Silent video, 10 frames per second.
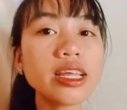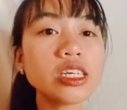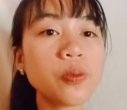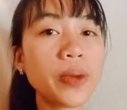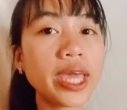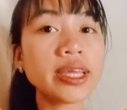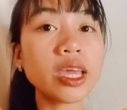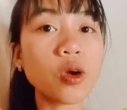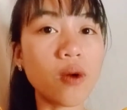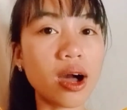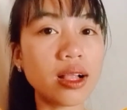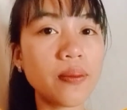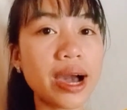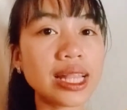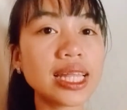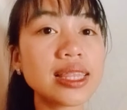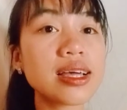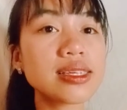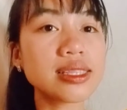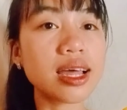all things being equal,
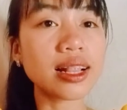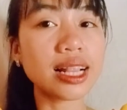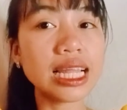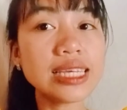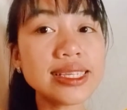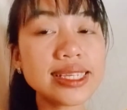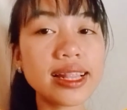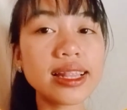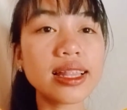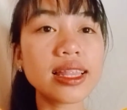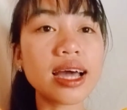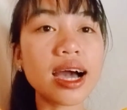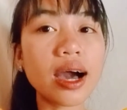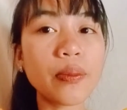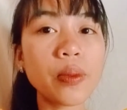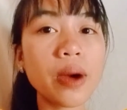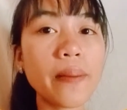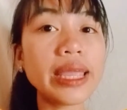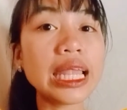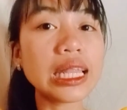but it does not lessen the
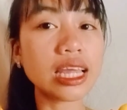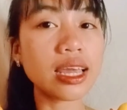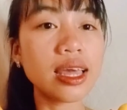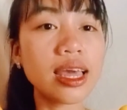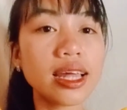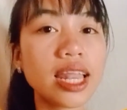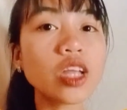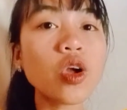probability